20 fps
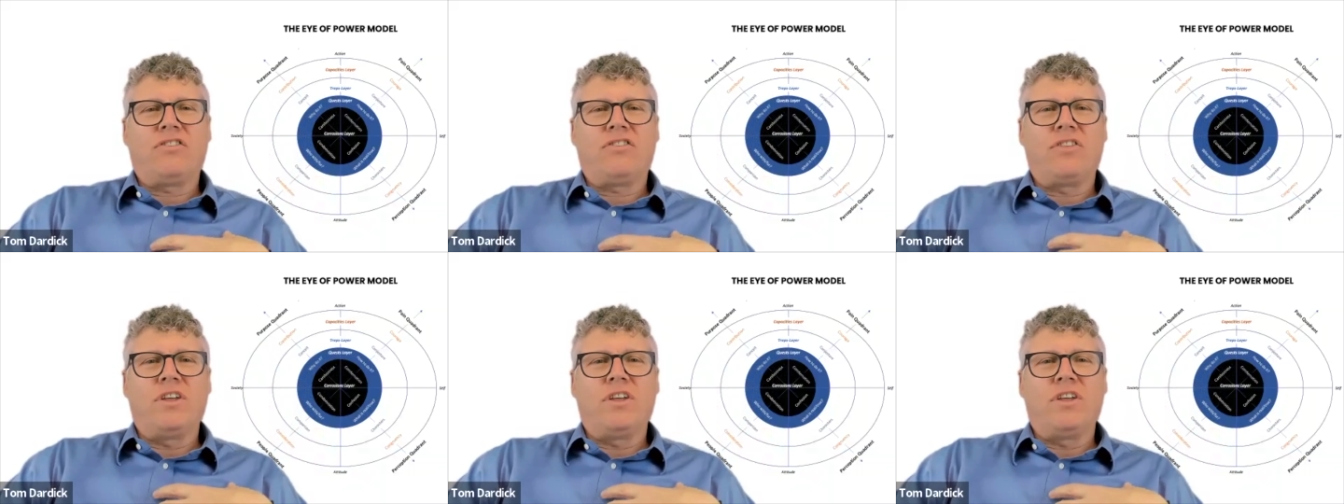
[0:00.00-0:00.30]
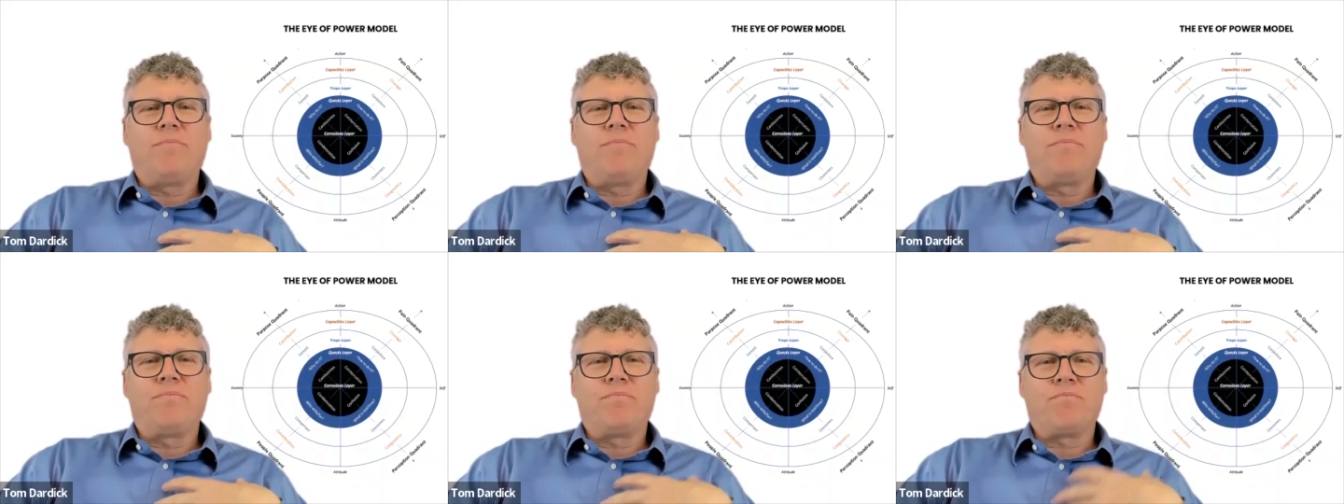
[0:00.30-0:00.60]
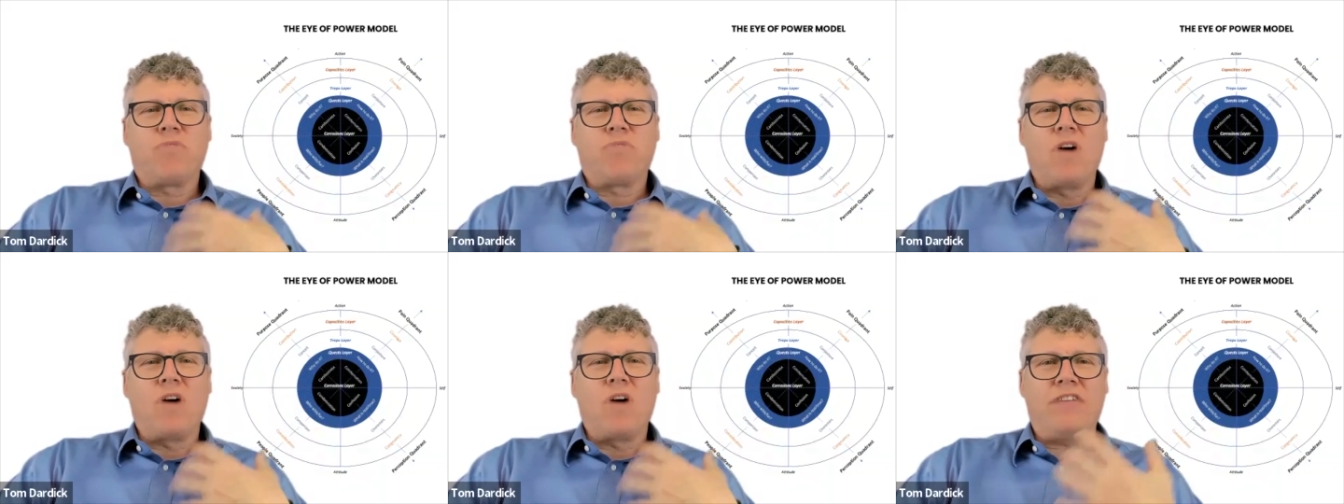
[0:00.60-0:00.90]
the
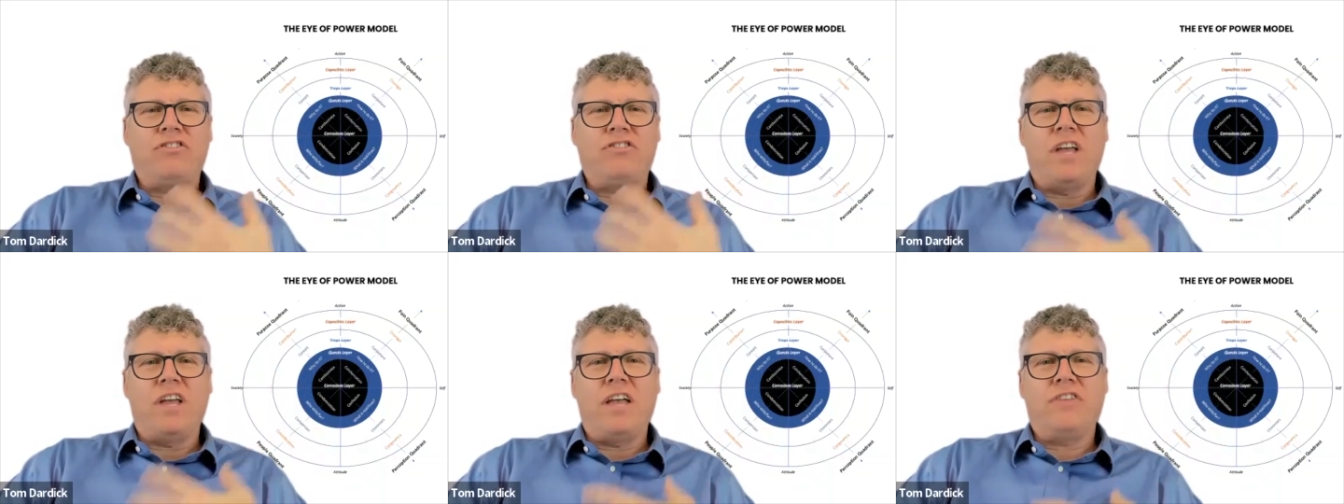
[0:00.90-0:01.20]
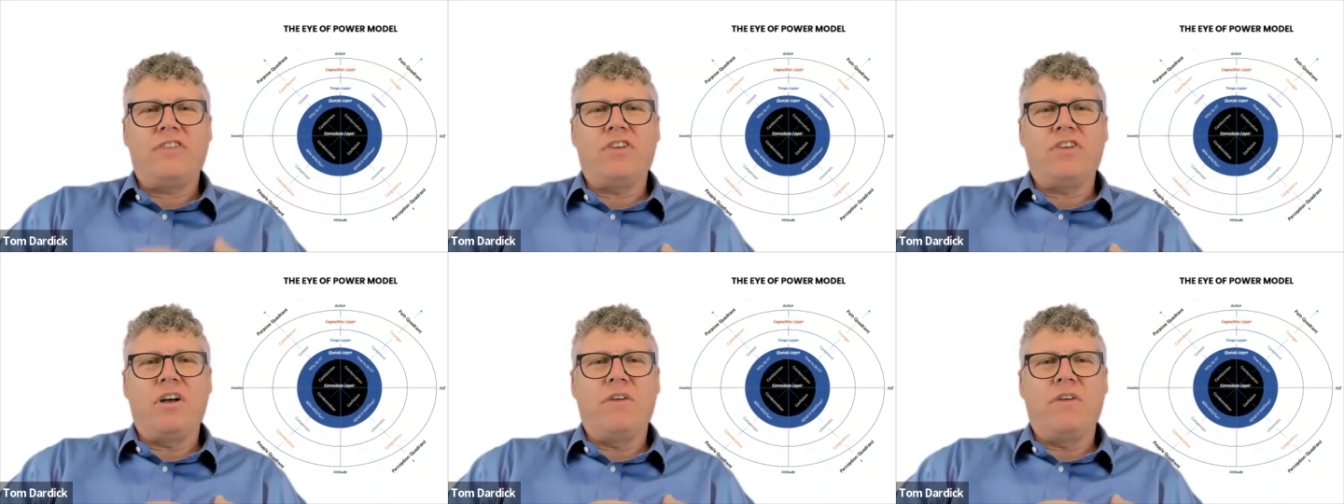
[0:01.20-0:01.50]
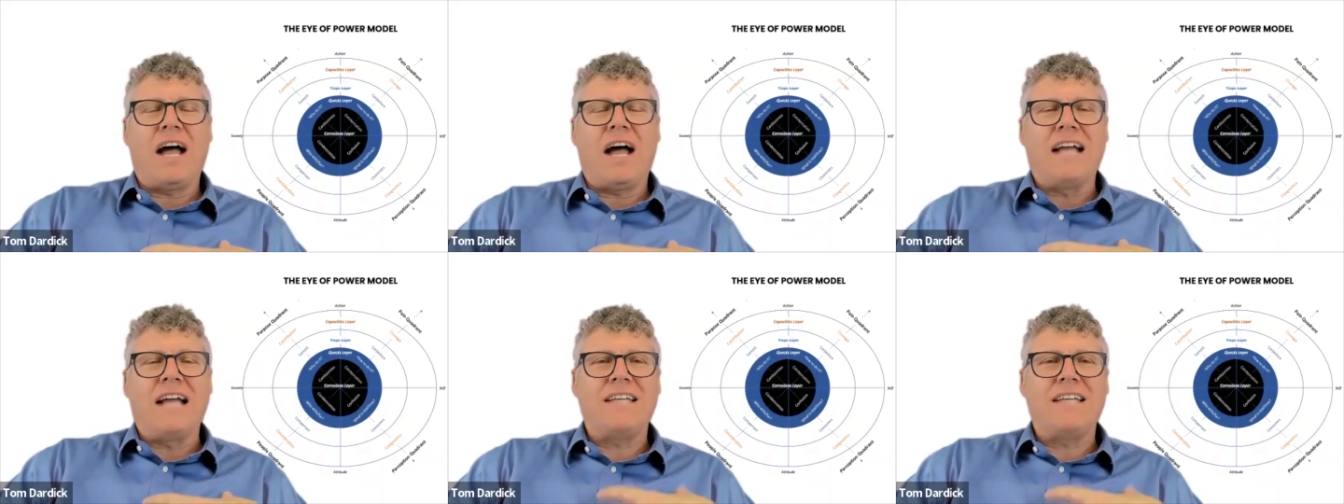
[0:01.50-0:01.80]
process
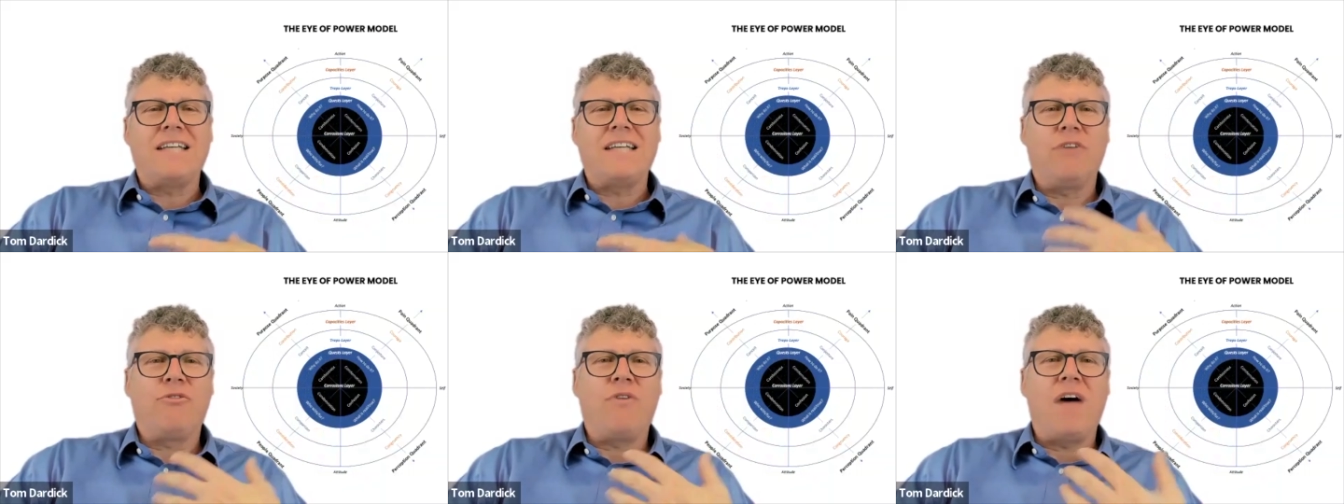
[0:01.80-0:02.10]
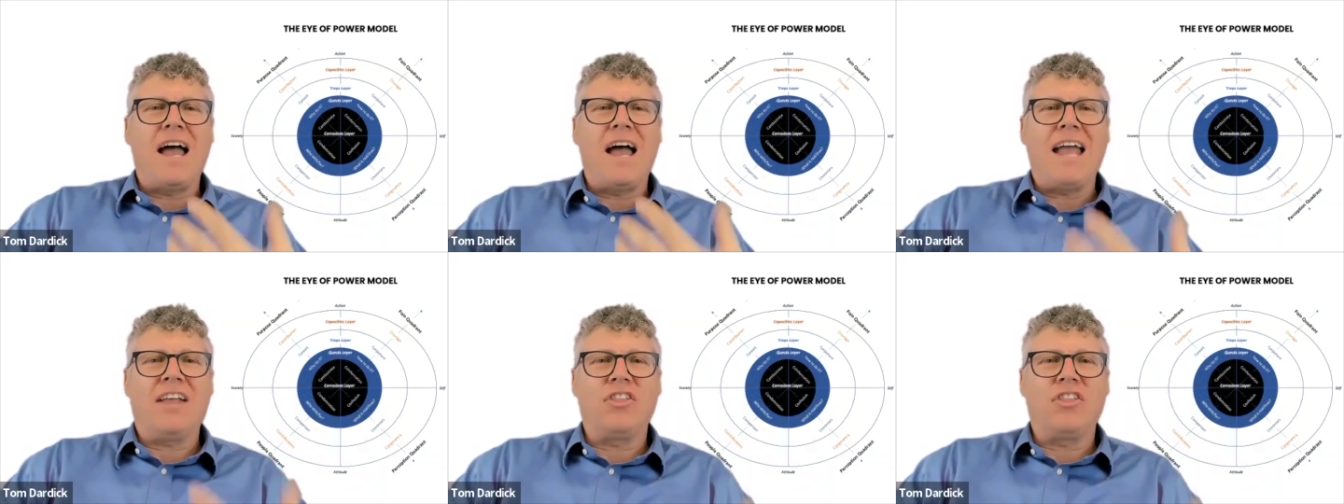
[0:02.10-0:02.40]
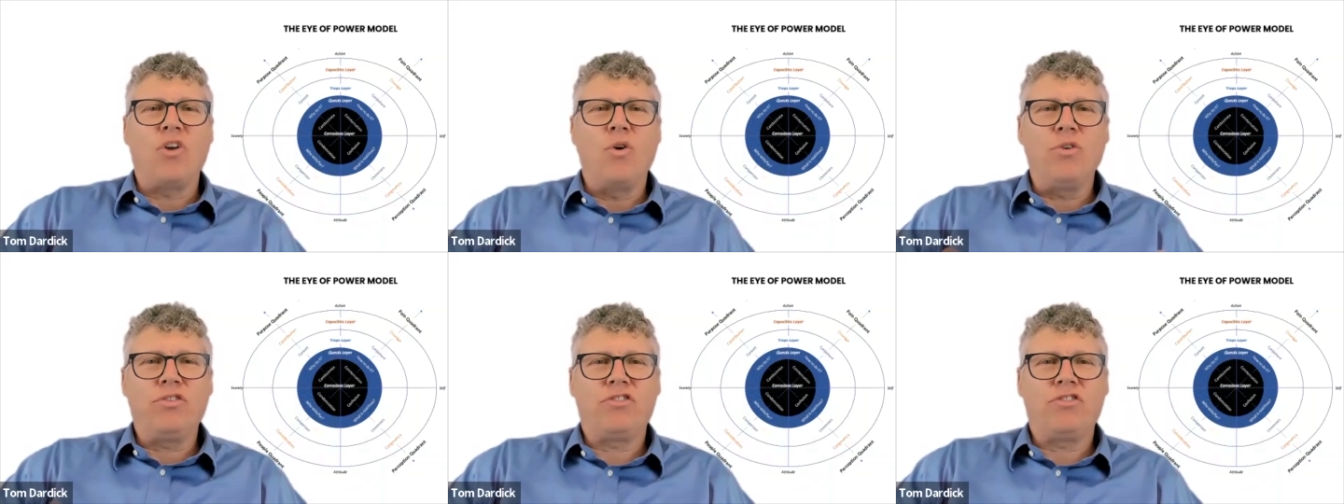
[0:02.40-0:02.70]
of identifying
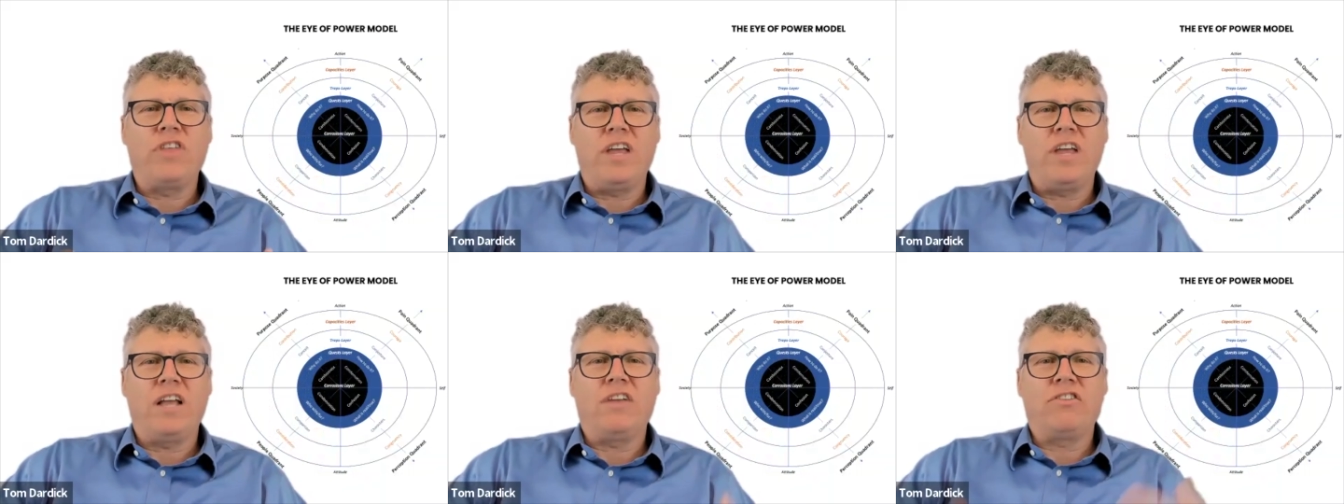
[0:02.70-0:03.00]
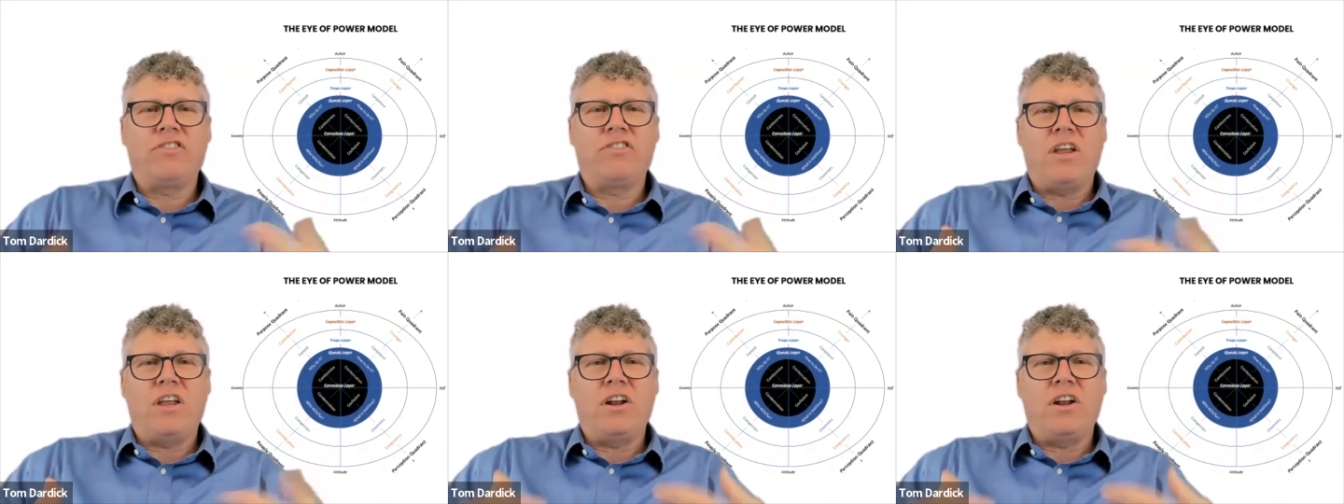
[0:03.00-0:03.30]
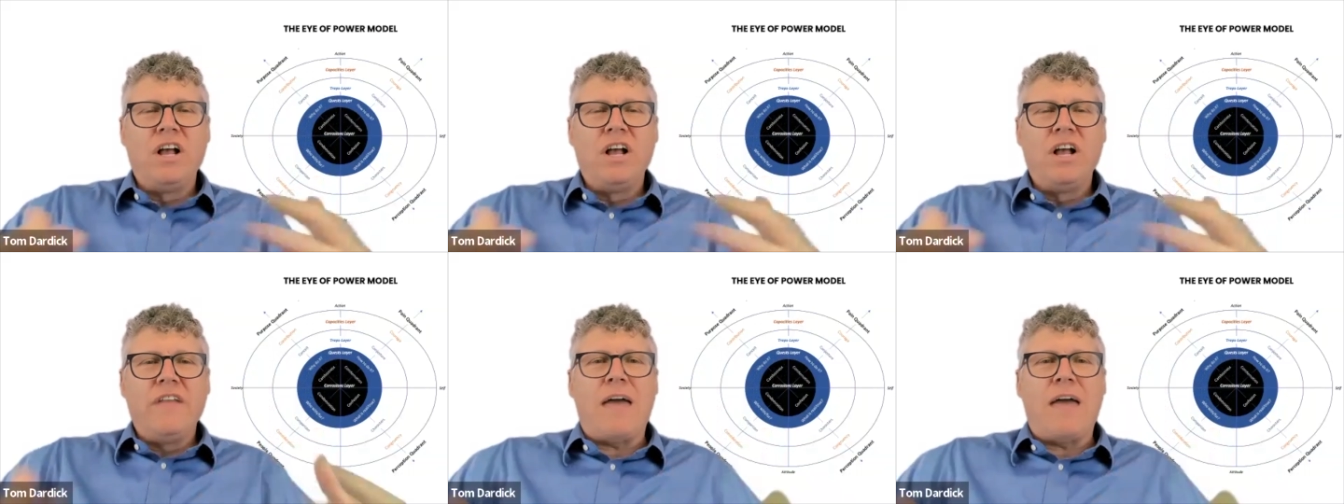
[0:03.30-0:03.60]
those things
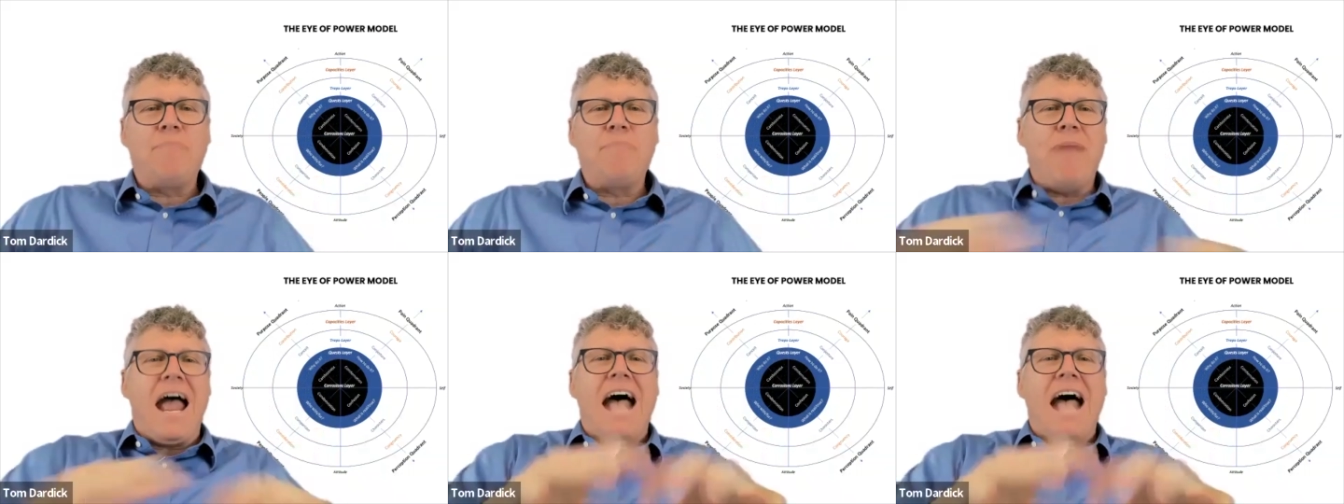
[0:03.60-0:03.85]
that